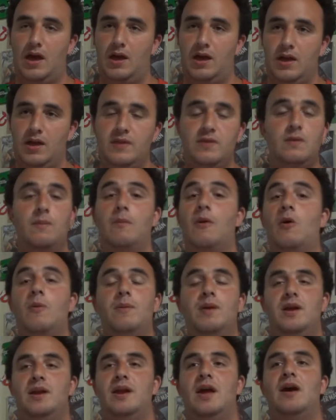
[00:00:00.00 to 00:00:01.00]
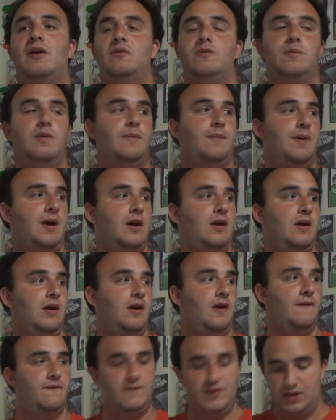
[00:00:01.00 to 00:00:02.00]
in-the-moment announcement about
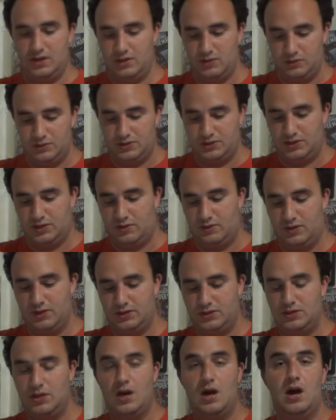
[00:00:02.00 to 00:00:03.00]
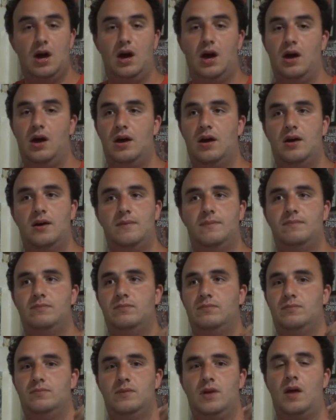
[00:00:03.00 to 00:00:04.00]
a video series, a
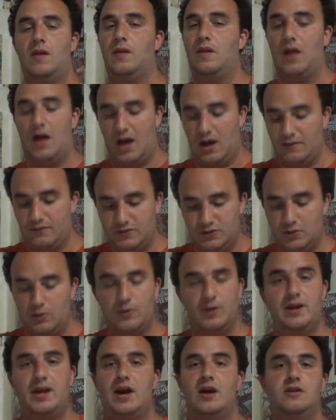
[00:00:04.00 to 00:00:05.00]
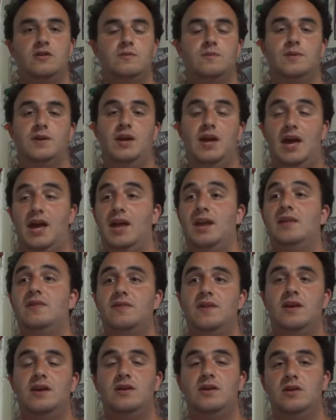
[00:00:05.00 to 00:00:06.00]
live show announcement,
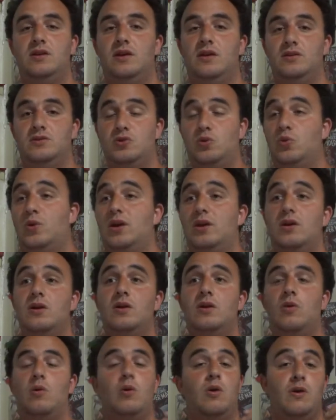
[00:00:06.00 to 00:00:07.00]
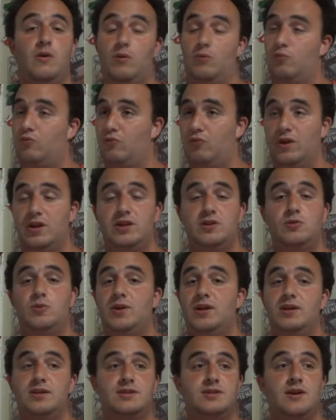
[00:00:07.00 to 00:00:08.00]
anything. Twitter, or
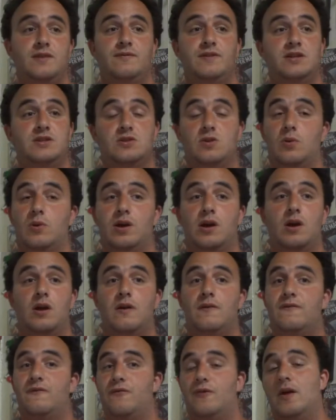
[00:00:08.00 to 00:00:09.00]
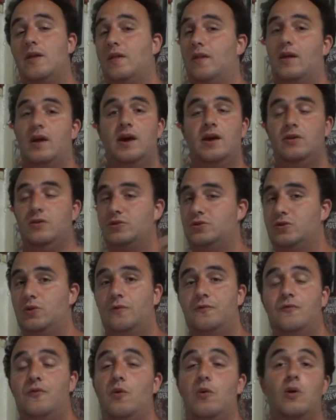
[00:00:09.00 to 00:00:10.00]
retweeting stuff that's going on Frontline or
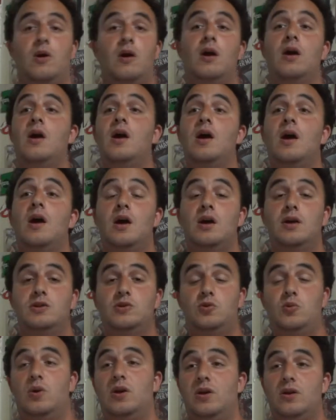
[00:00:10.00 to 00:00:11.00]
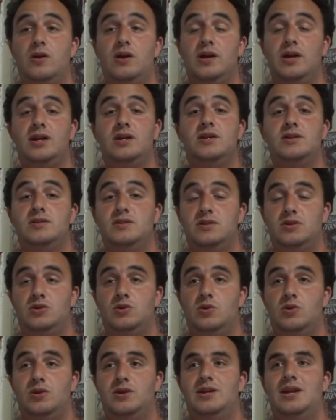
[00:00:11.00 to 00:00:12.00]
Zone 4. Twitter is
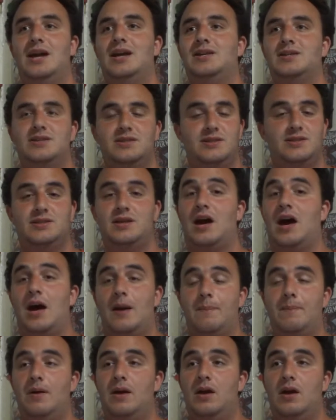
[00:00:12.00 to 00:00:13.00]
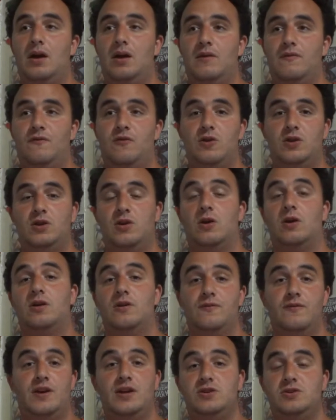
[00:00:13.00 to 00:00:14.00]
your next stop for Dark
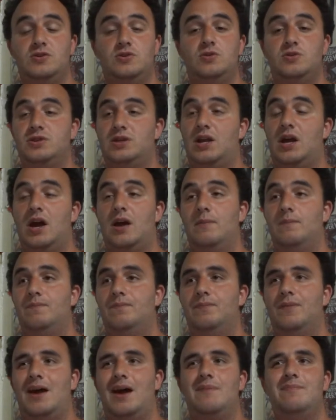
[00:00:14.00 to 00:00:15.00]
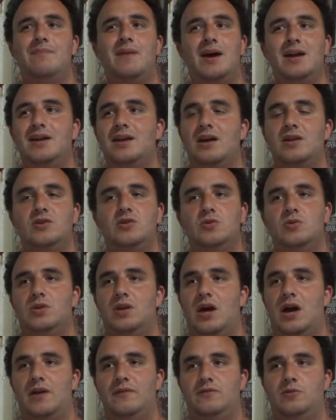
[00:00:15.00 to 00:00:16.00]
Avenger news, and I might not do
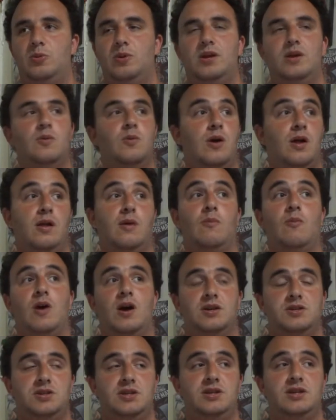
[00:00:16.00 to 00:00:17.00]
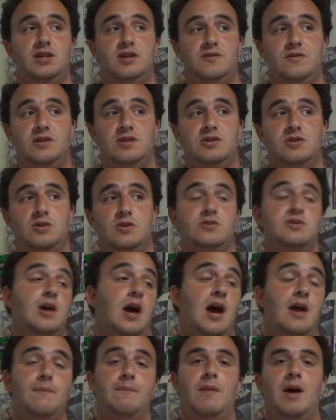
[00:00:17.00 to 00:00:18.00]
live tweeting while I'm watching TV shows.
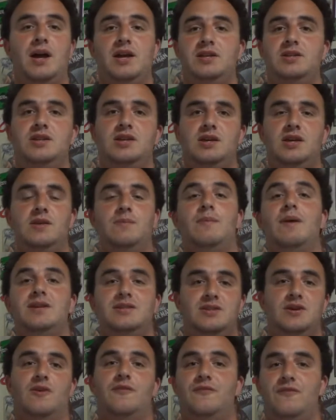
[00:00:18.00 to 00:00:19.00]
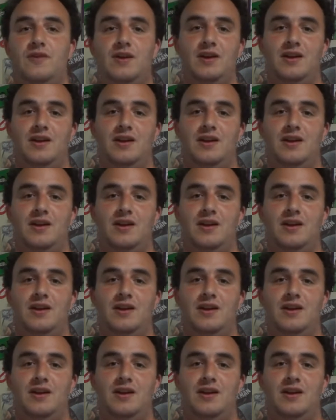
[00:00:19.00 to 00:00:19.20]
I might, to keep myself,